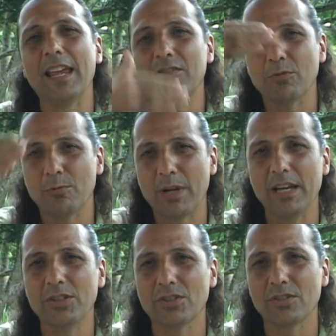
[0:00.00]

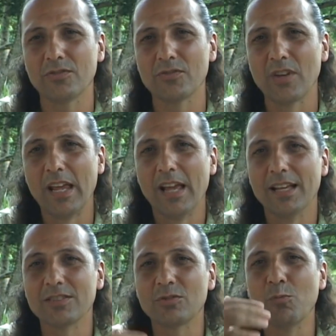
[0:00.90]
iterations.
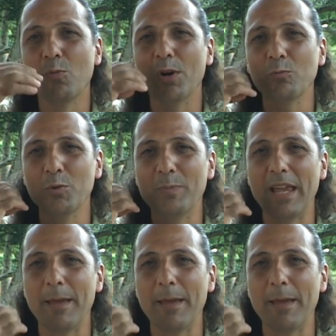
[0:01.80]
And so what would be